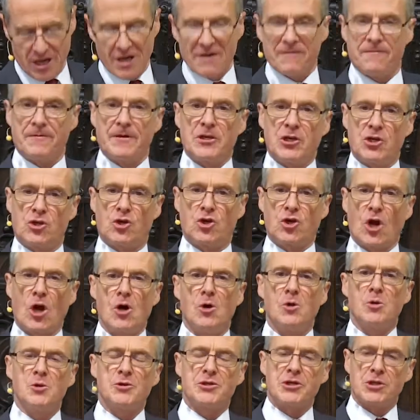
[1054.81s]
for
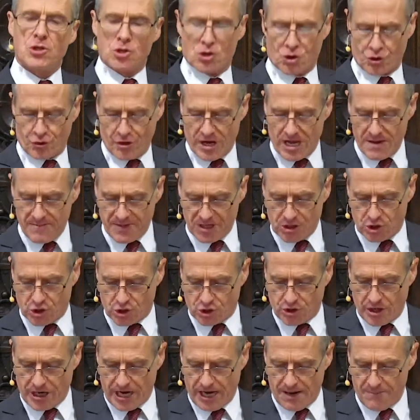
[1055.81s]
Joel to dream a
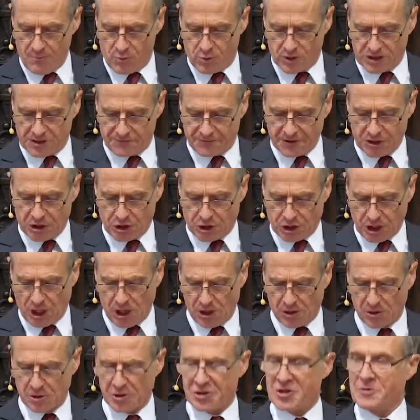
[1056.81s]
dream was for
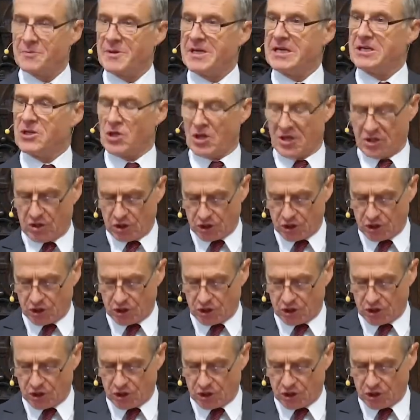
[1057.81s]
Joel to be